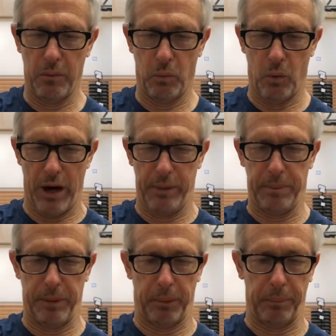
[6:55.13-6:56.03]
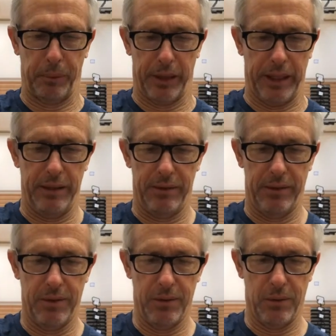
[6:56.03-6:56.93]
white paper plate,
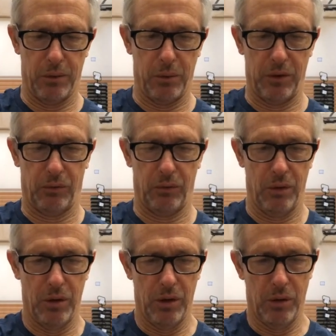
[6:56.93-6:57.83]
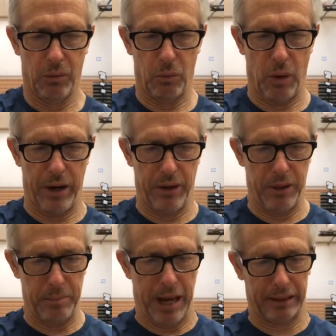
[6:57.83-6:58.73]
or where it's white on
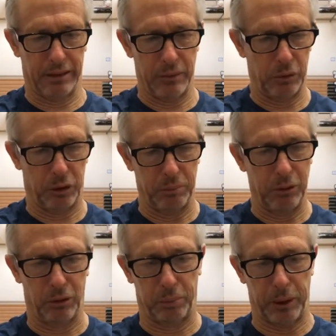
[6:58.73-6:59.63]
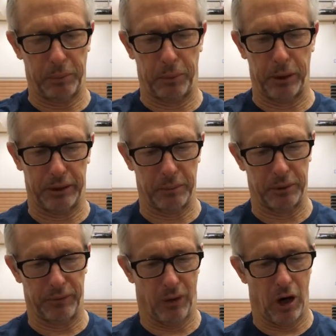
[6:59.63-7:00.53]
the backside, which most paper plates I
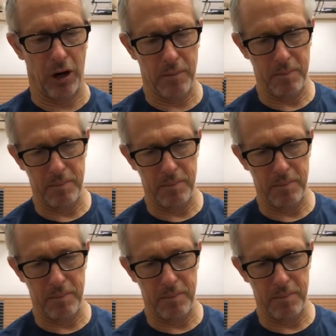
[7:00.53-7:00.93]
believe are, you